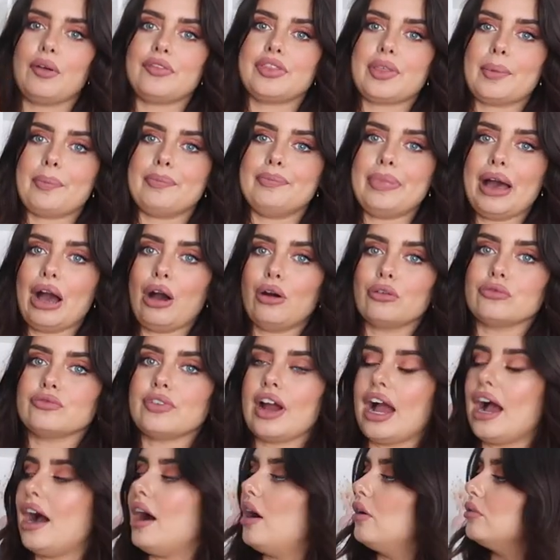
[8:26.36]
with the belt
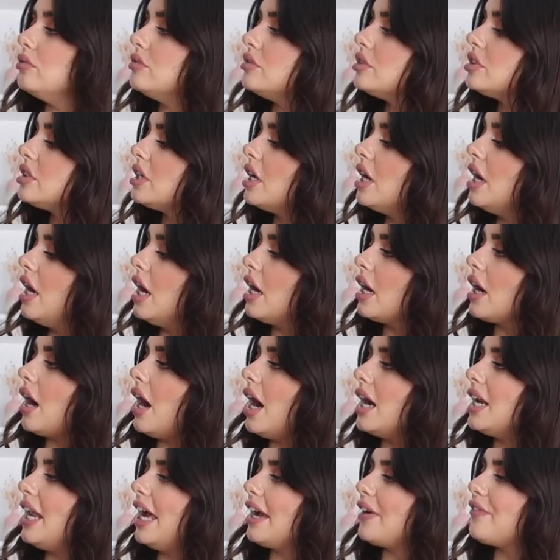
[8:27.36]
round,
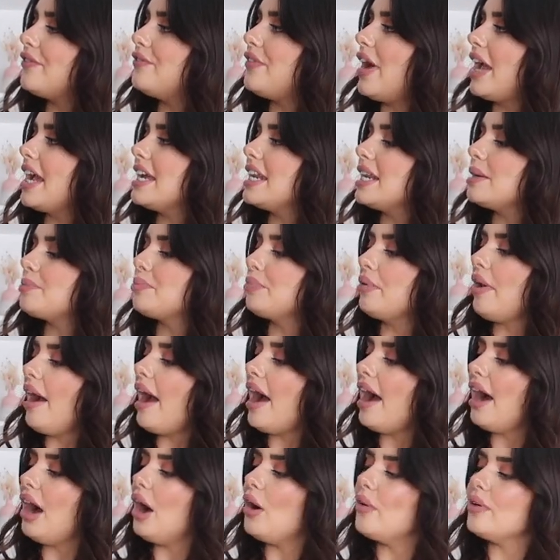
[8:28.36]
kind of like faded
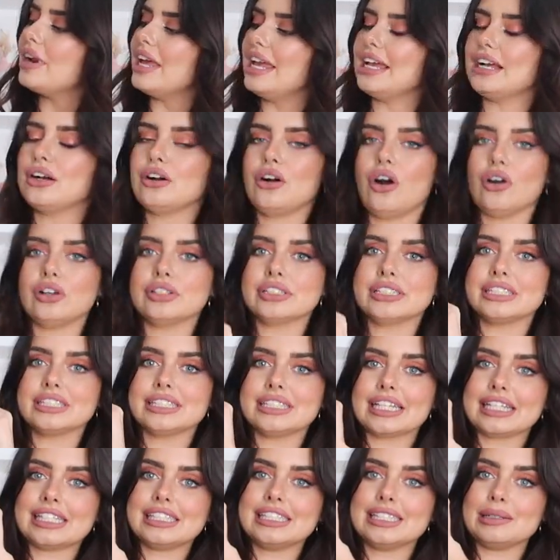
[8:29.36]
brown. It cost
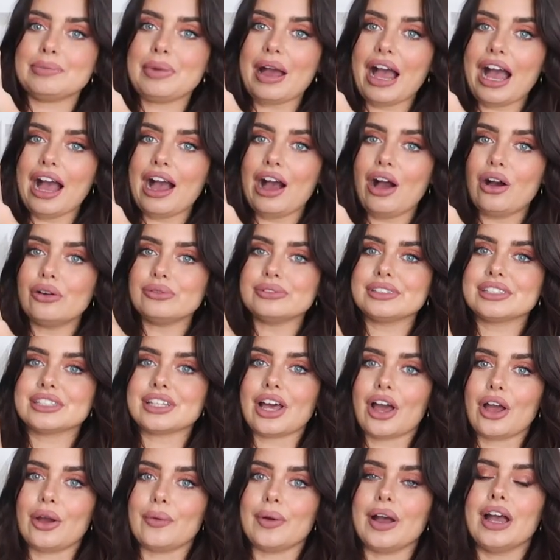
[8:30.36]
£60,
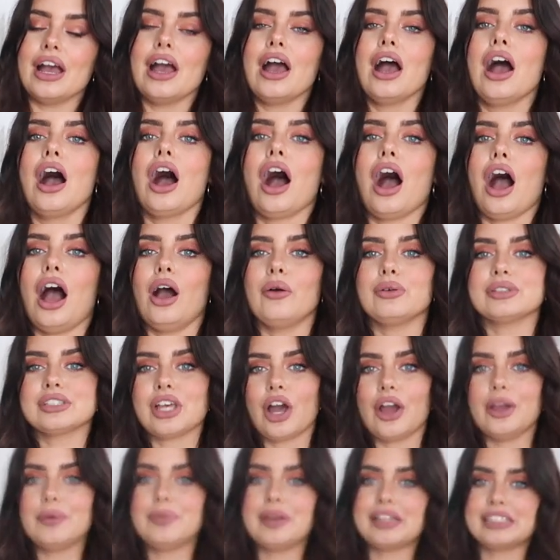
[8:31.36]
so I was
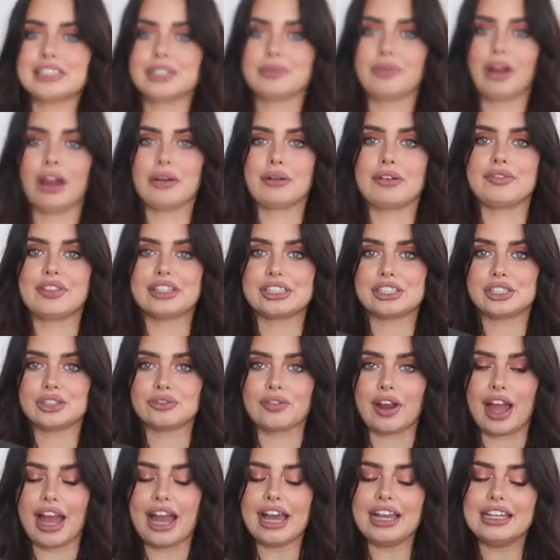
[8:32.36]
hoping to wear it with this
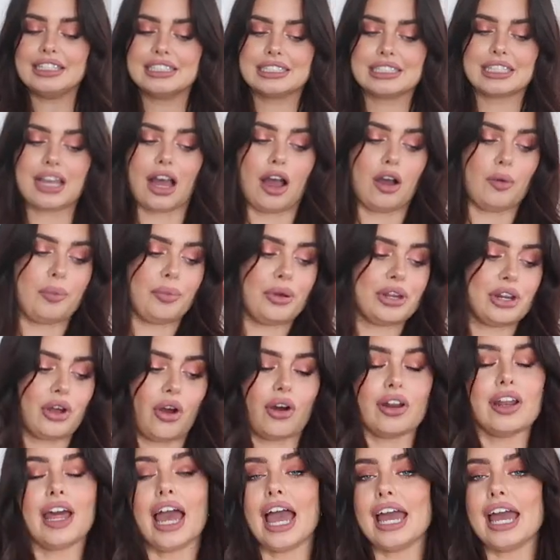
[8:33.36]
dress. I'll put it on